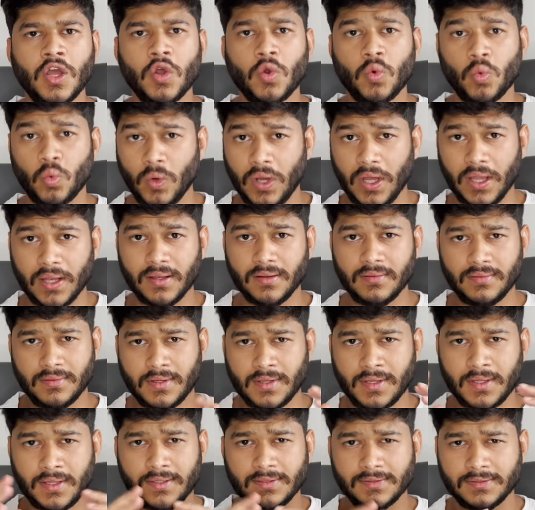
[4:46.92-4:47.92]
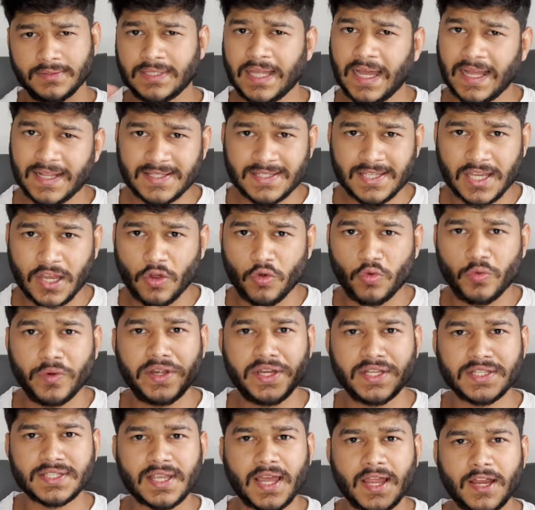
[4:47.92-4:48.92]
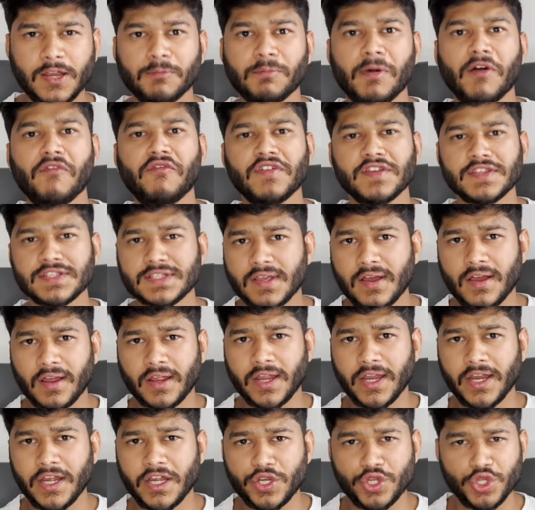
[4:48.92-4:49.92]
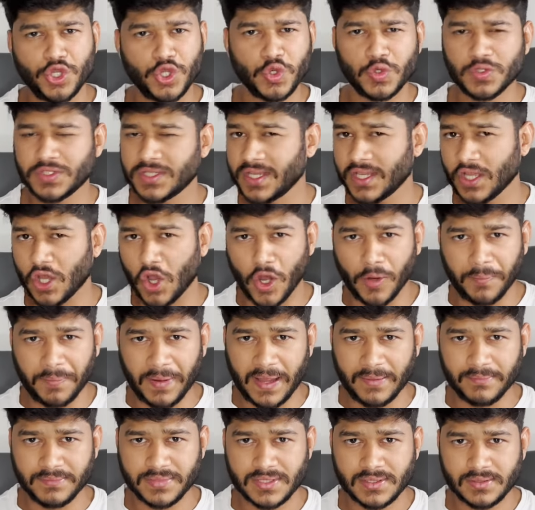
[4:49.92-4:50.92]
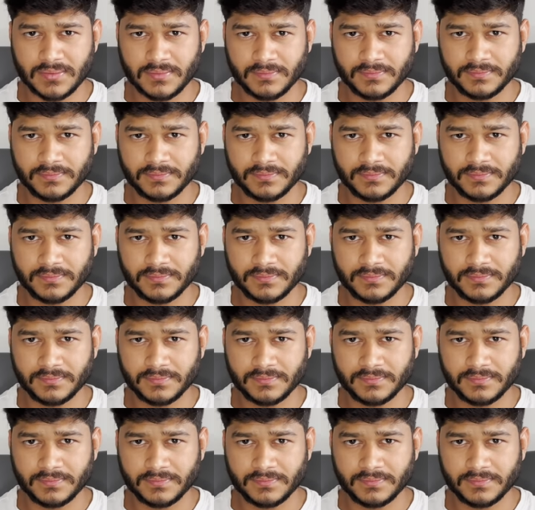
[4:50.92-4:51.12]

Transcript: Well, that's how we design a buffer circuit using op amps.